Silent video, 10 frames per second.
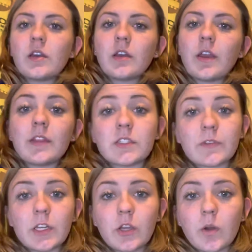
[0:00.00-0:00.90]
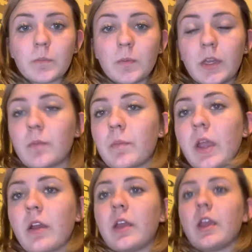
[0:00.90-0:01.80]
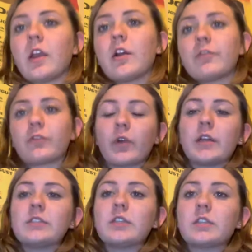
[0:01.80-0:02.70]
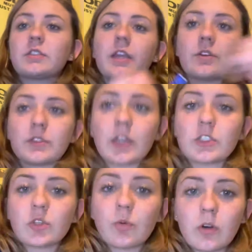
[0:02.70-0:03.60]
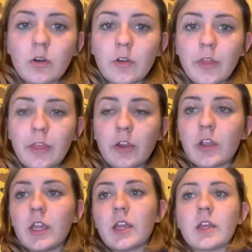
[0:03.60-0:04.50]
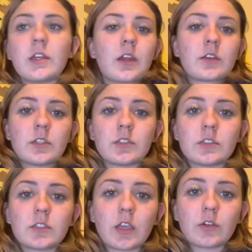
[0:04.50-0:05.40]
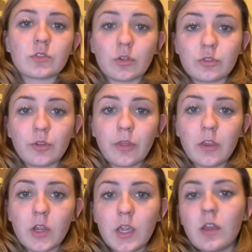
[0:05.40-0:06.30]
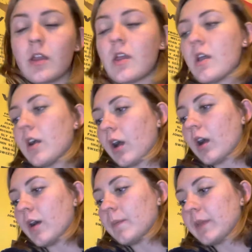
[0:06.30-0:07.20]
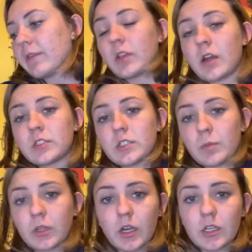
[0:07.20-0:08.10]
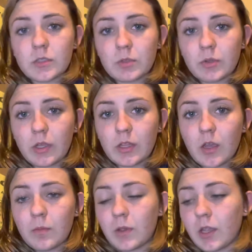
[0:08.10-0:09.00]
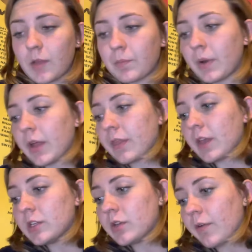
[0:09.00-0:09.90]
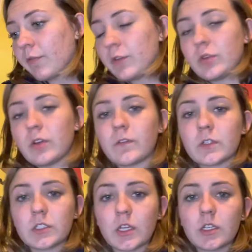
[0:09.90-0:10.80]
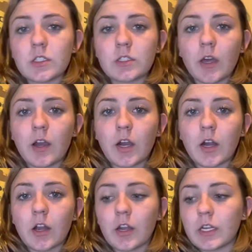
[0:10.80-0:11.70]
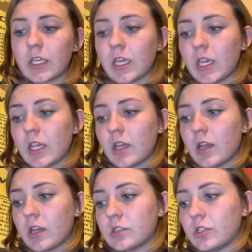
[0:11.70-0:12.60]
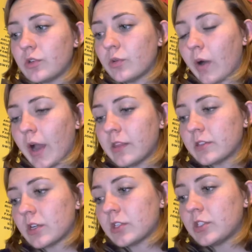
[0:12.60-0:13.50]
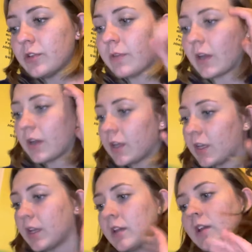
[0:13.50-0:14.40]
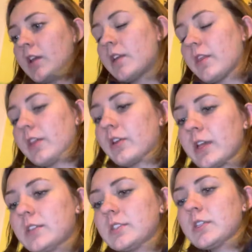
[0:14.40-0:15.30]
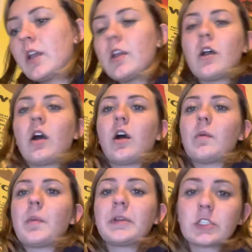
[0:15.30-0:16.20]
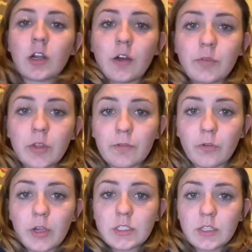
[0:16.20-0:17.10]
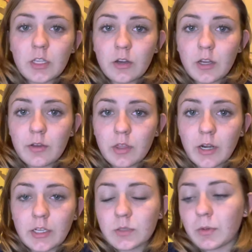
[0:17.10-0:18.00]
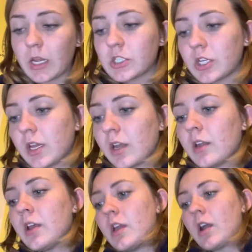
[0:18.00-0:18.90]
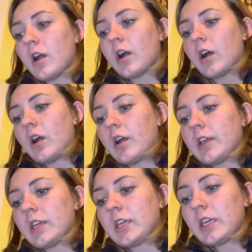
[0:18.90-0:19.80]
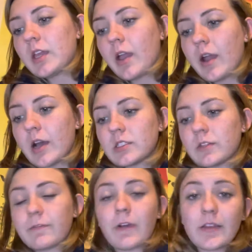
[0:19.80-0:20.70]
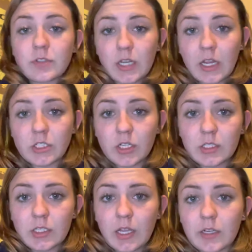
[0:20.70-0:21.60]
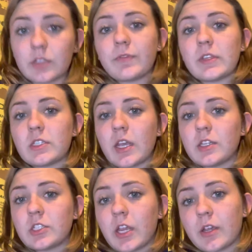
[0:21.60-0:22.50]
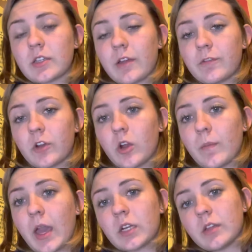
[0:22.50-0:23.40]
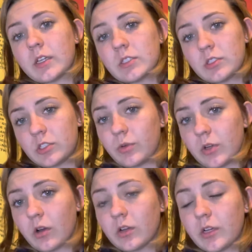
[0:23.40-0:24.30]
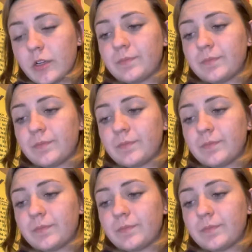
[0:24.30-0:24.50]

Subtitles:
In this video, I'm going to be comparing Freud's psychosexual theory and Erikson's psychosocial theory. They have a lot of similarities between them, but they do have a few differences that are key into why these are two varying theories. I'm going to start off with Freud's theory with an explanation. He has 5 stages, and his 5th stage carries on from adolescence to adulthood.